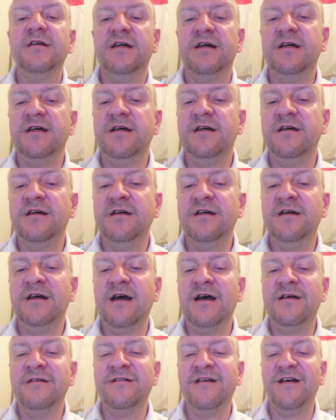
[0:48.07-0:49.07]

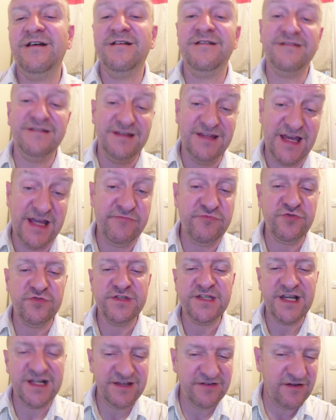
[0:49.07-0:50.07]
Labour will
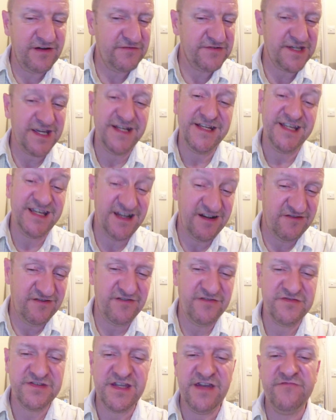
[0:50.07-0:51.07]
tell you I was
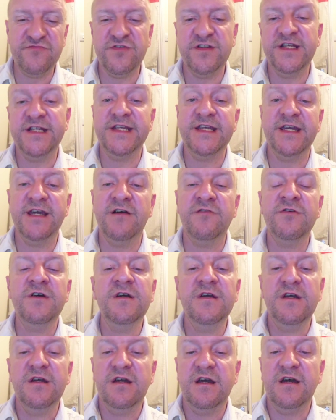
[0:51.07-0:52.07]
EDL. I was never EDL.
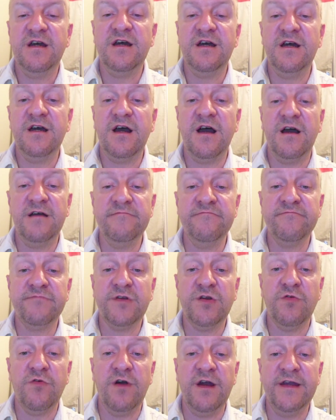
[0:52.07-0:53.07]
I'm
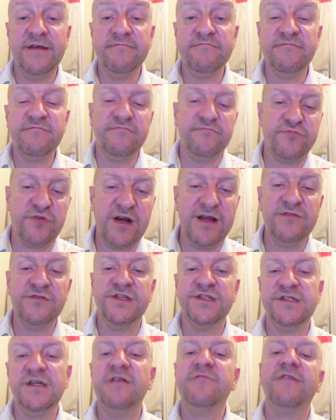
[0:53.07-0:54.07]
quite proud
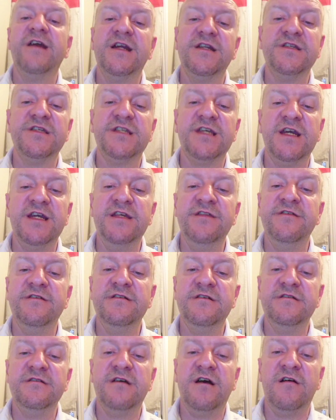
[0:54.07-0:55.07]
to turn around and say
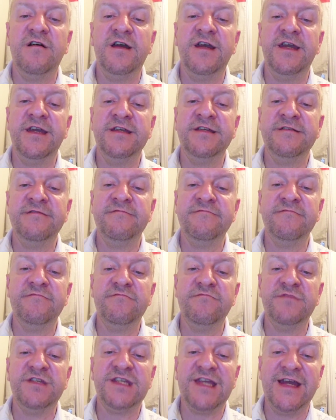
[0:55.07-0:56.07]
that I
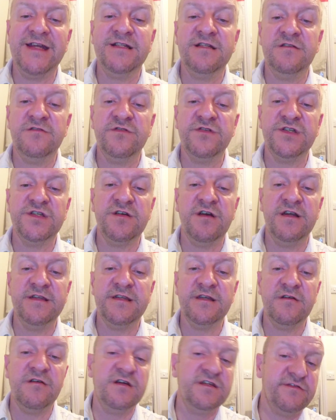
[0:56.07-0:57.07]
stand alongside
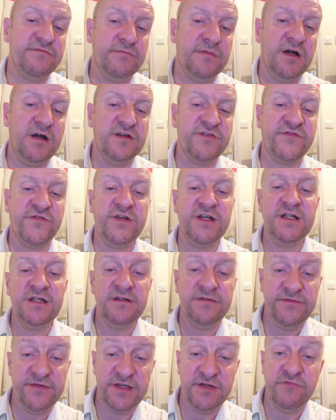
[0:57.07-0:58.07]
the guys from March for
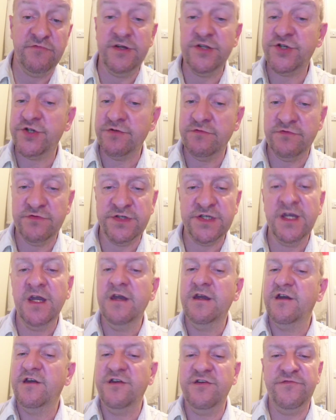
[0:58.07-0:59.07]
England, the originals,
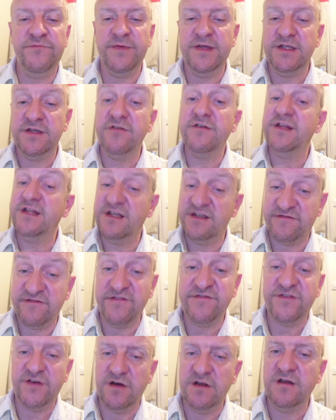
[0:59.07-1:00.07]
who've been doing this for
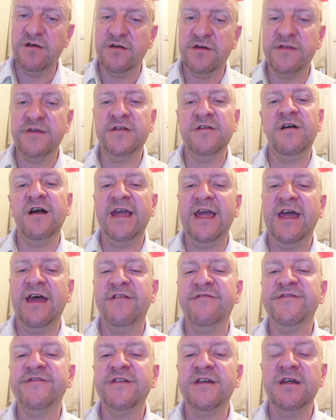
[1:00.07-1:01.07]
far longer than I
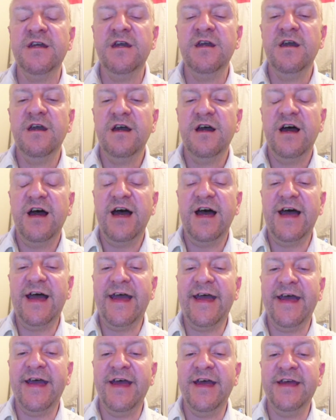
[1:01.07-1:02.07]
have.
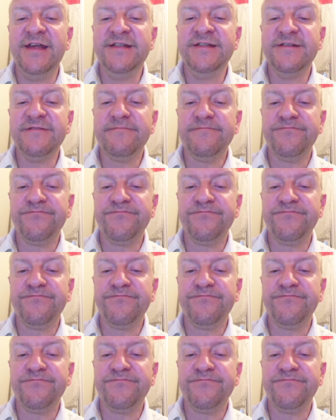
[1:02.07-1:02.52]
And